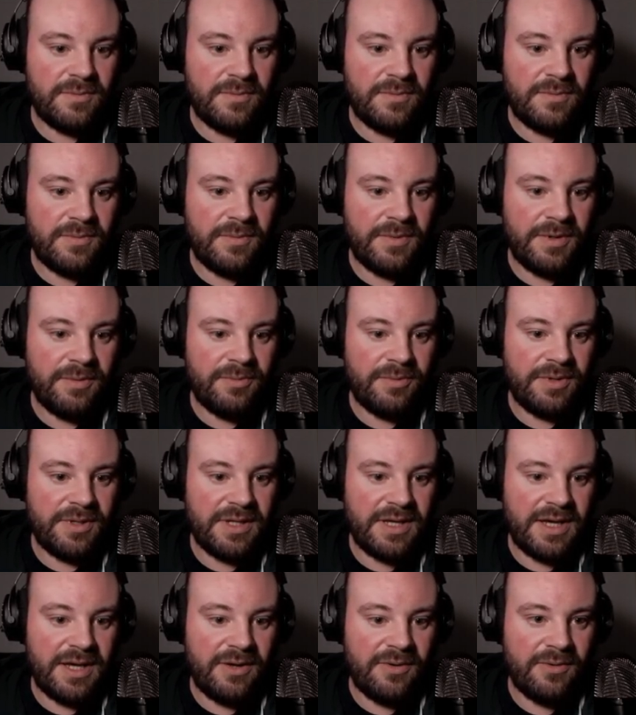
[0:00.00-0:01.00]
we will
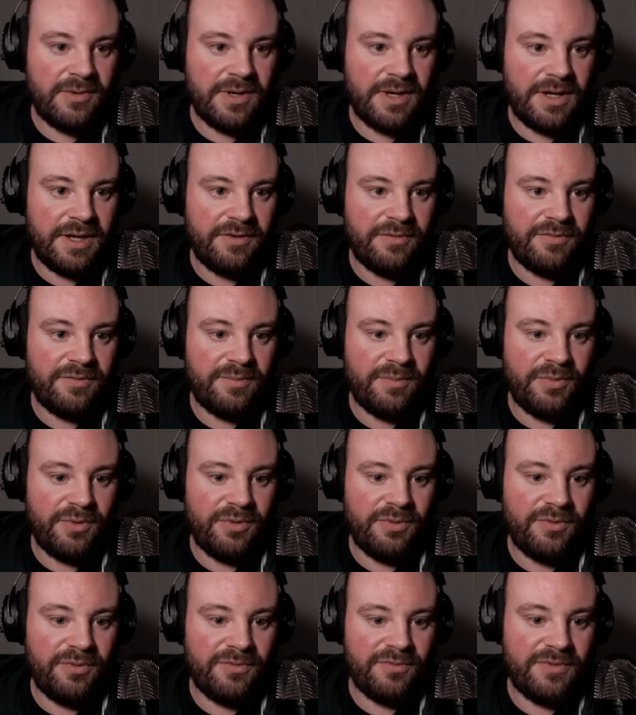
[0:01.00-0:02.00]
now kind of
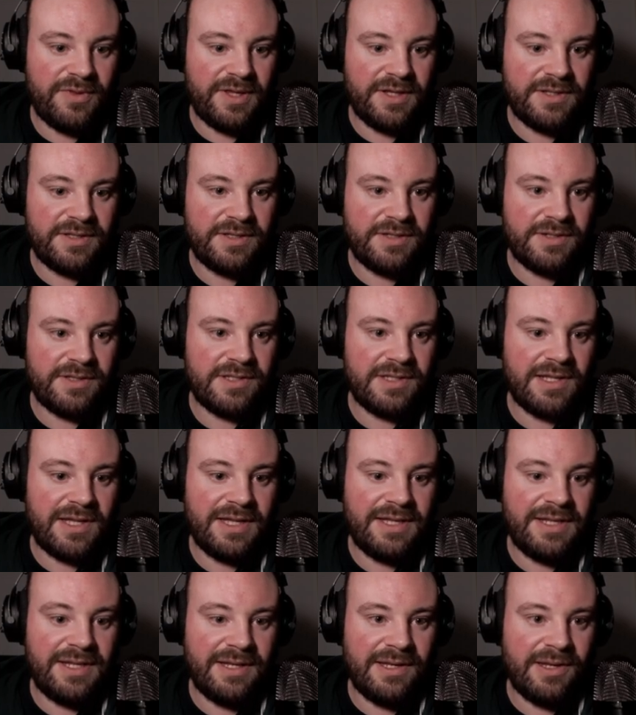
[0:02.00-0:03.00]
move this to
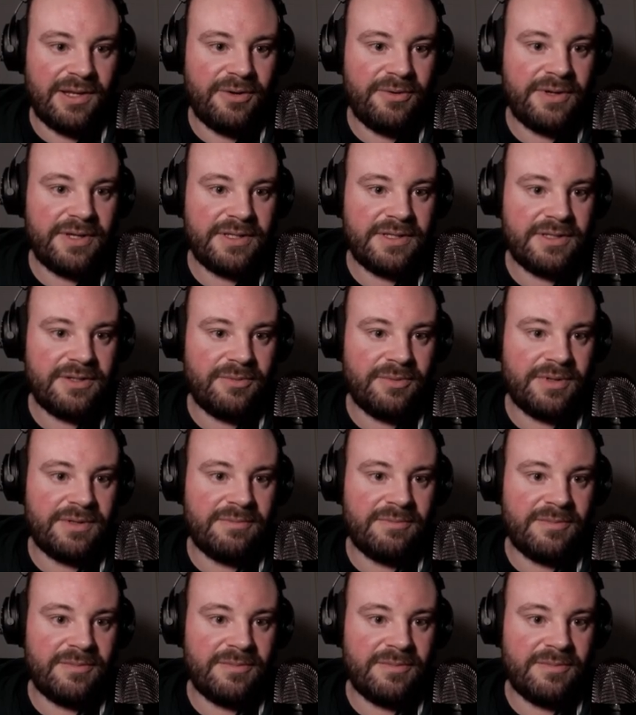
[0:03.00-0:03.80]
slightly lower. So we're